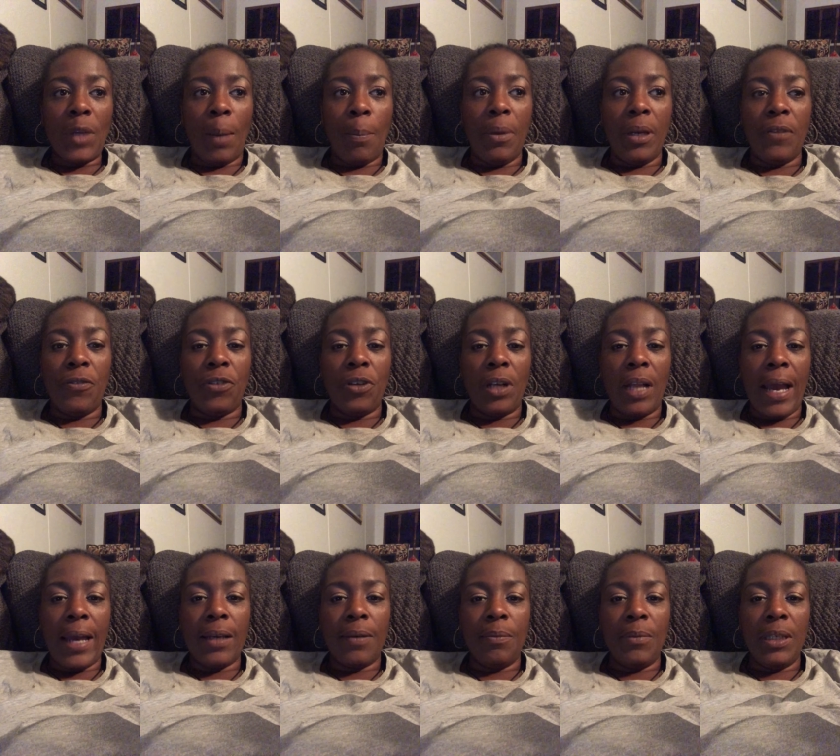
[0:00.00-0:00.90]
but if you're
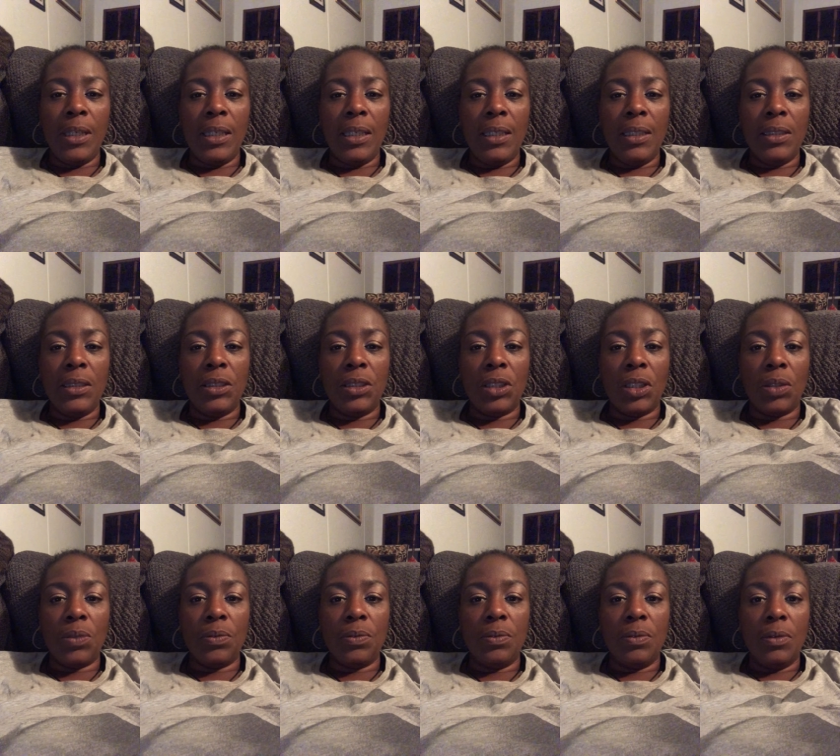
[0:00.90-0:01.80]
like me, you
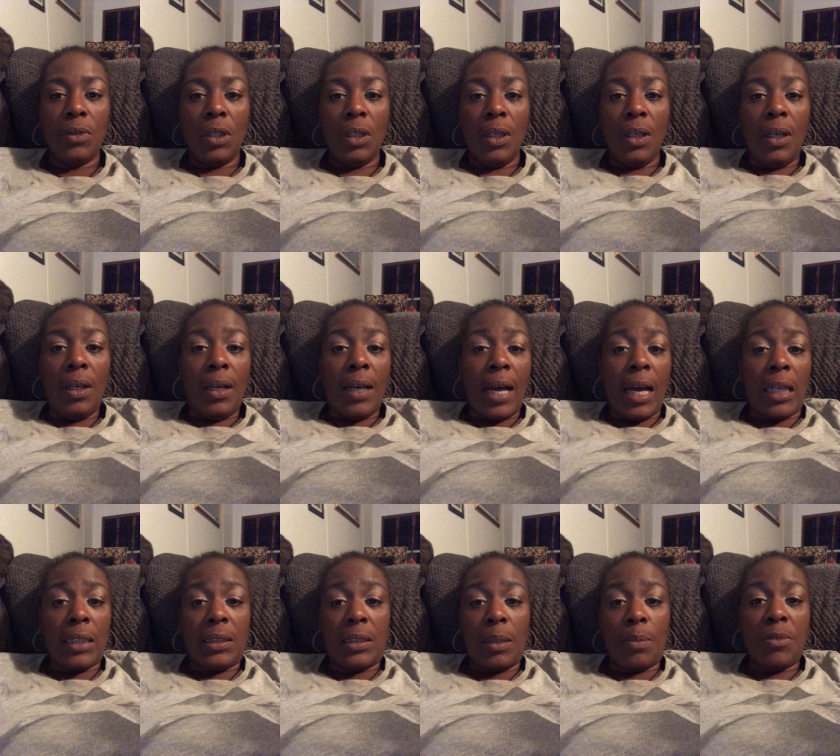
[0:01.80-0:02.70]
know,
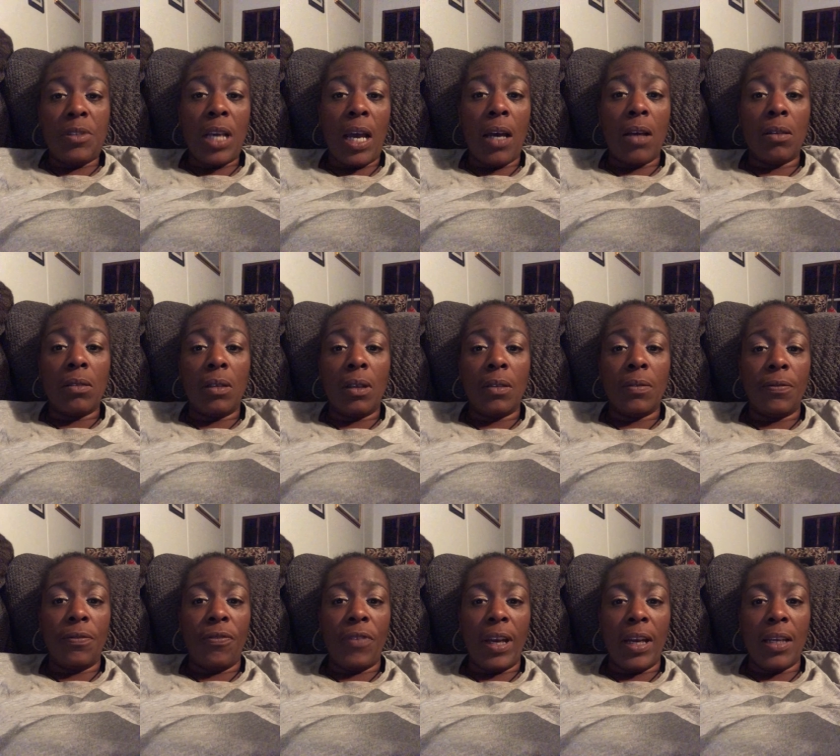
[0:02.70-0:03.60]
I stepped out on
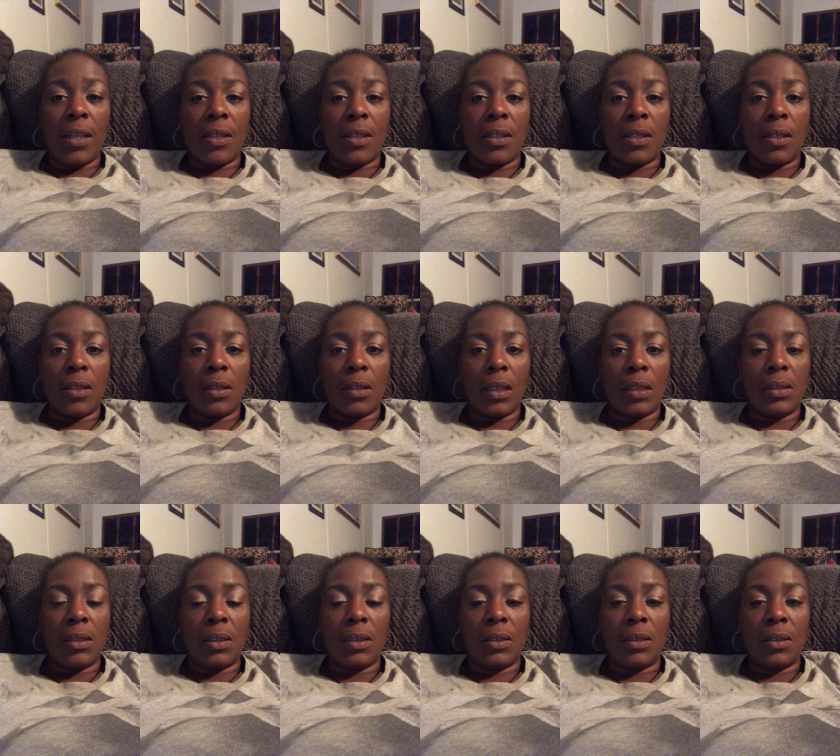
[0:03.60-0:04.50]
faith. I
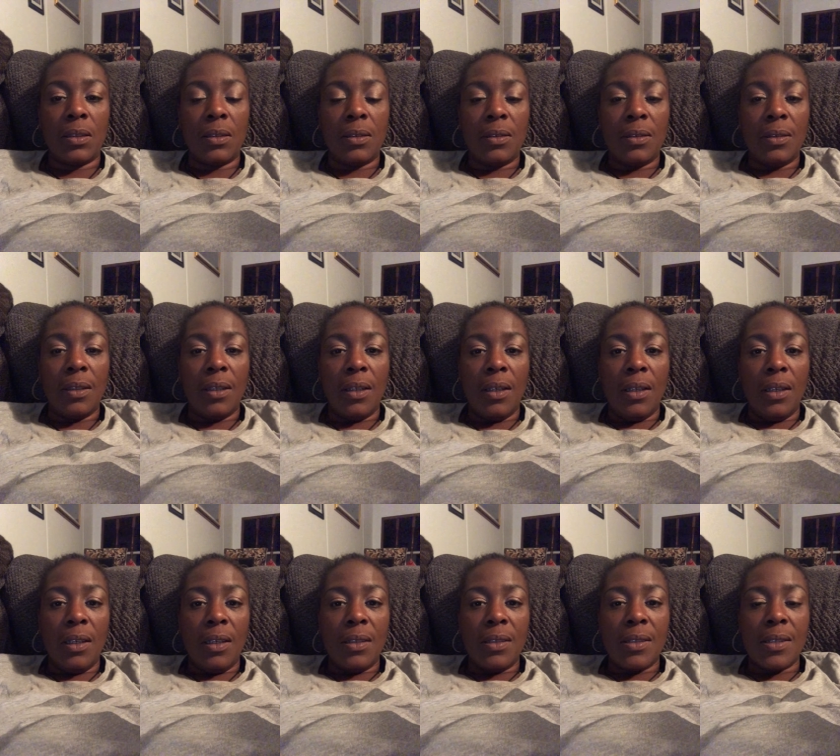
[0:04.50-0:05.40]
just
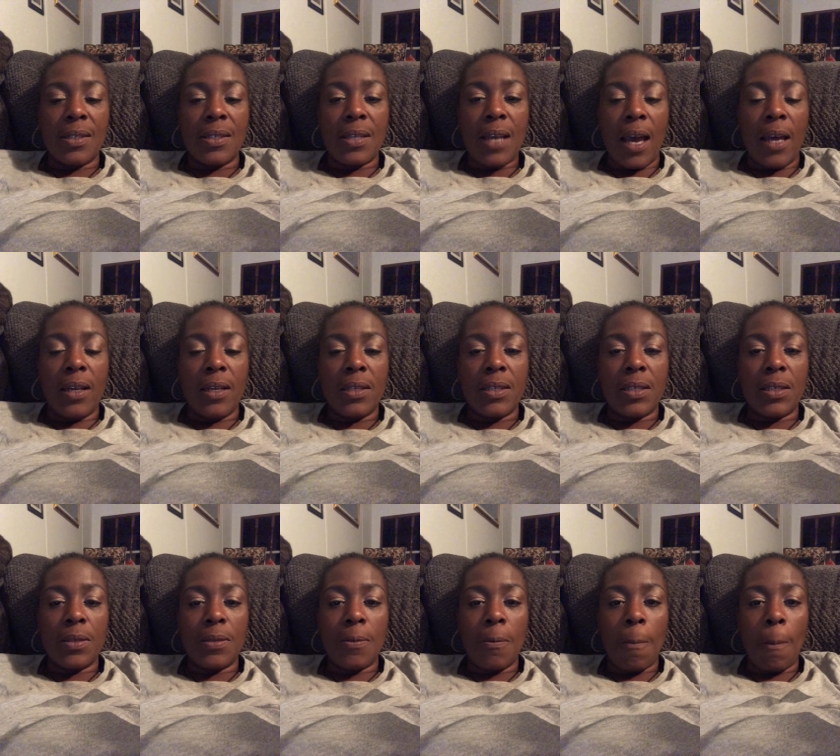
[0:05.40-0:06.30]
decided
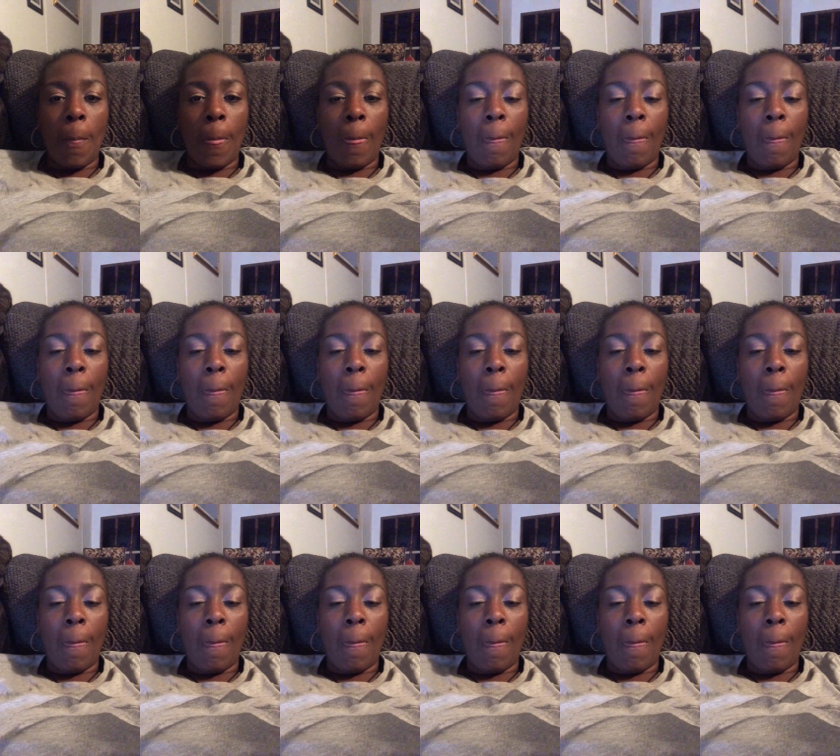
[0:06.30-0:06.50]
to